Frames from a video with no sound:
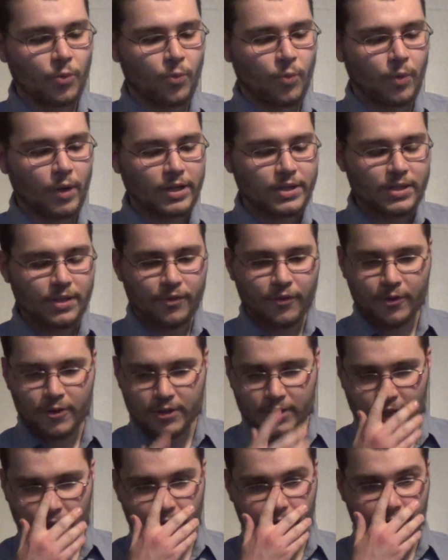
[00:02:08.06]
what's the
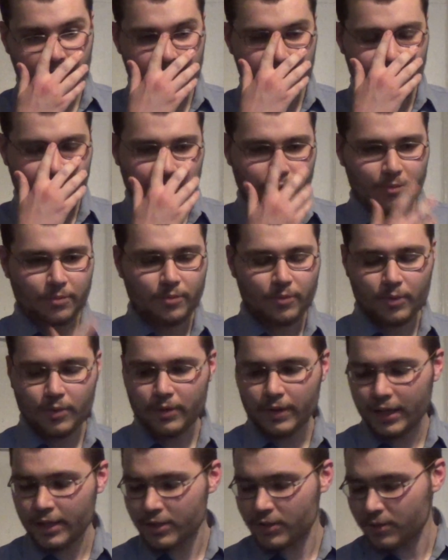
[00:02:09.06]
first definition
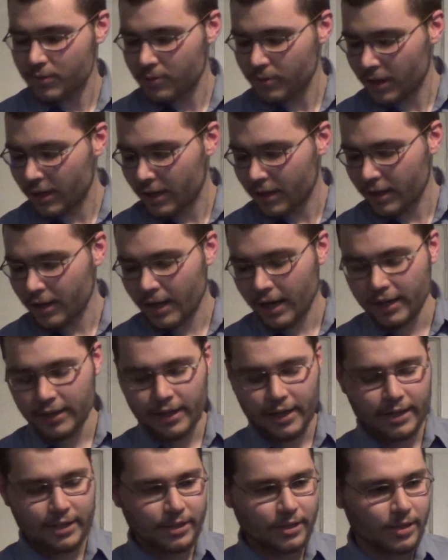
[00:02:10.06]
that's
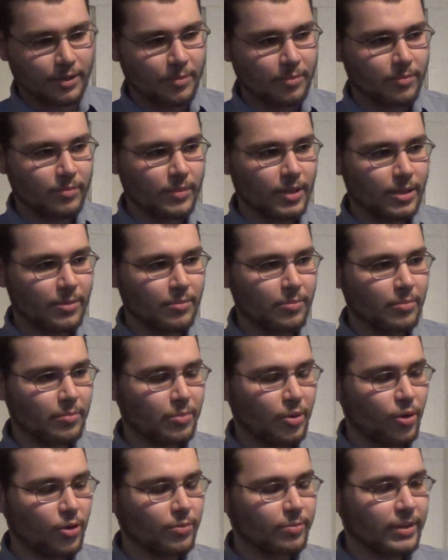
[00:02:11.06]
highlighted in
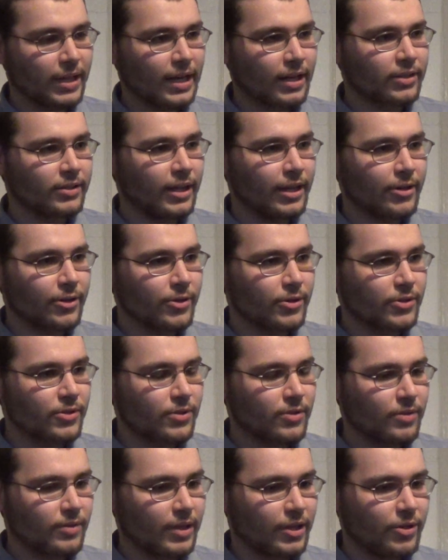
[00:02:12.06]
bold black
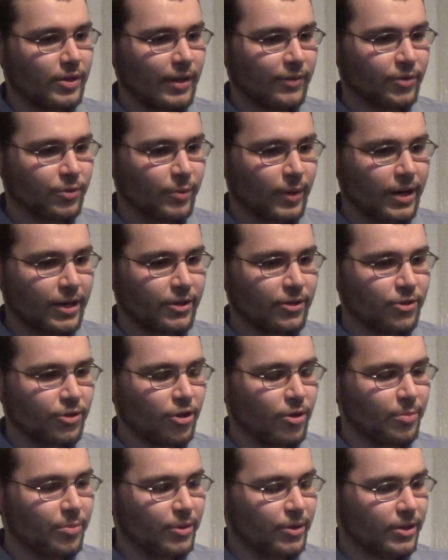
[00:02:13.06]
letters that you have to write in your
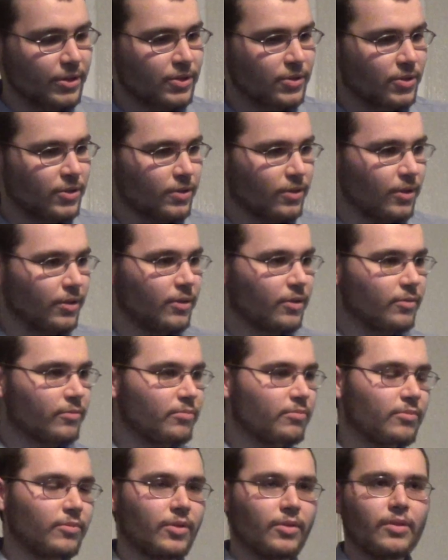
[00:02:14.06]
notebooks? And
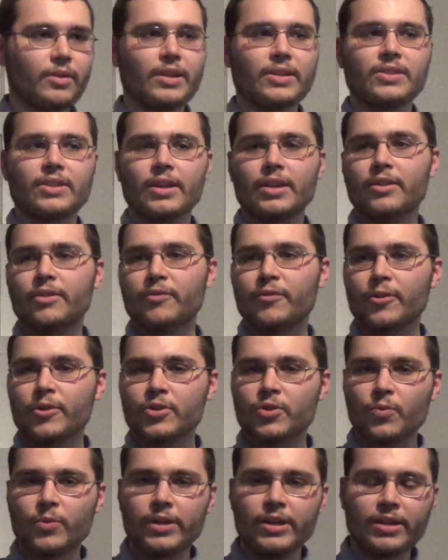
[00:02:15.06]
let's say the
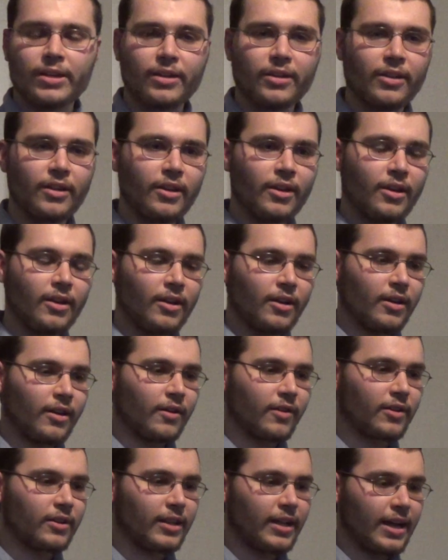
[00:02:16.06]
first week
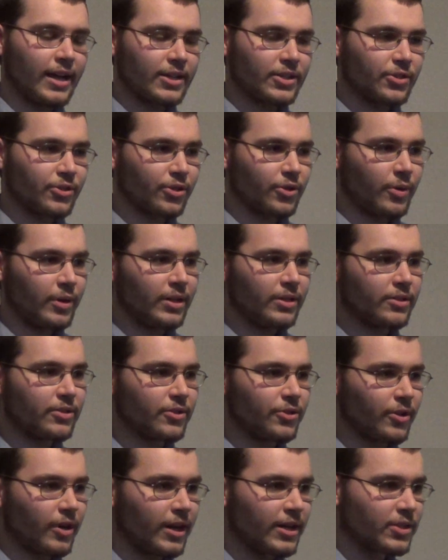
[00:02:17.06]
of class you're going into
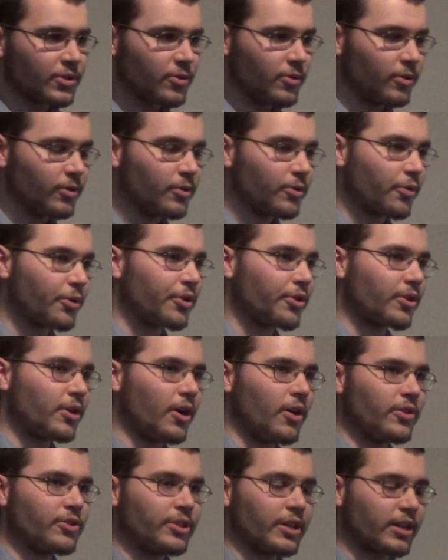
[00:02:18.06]
your high school or your
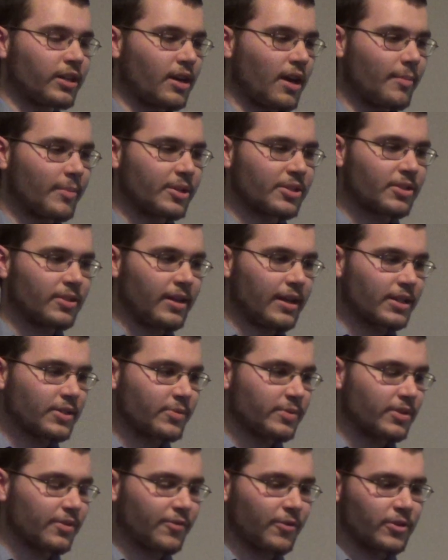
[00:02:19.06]
college economics class.
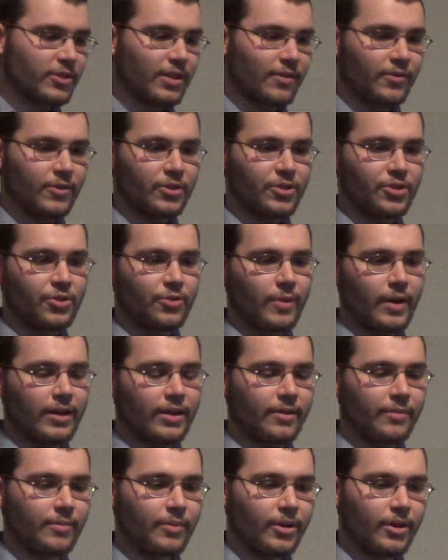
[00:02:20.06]
What's the first definition you write
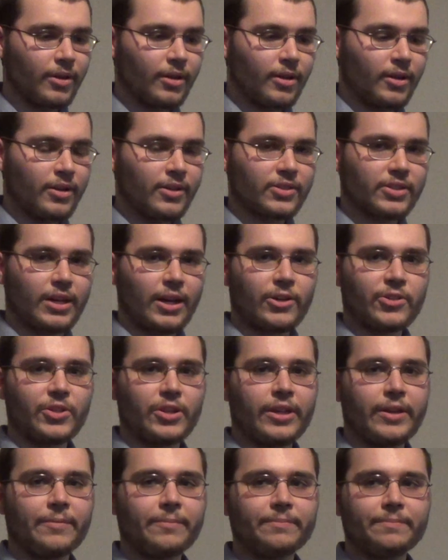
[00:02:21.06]
in?
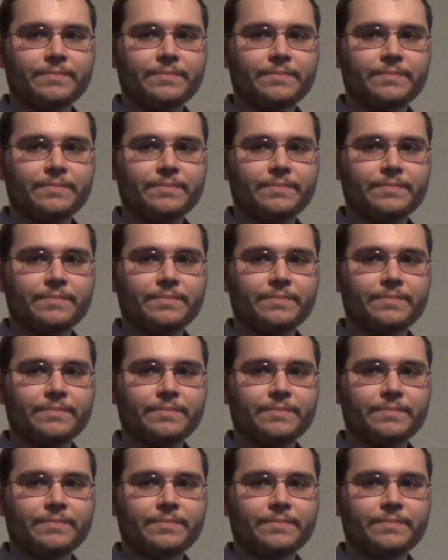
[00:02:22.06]
Scarcity.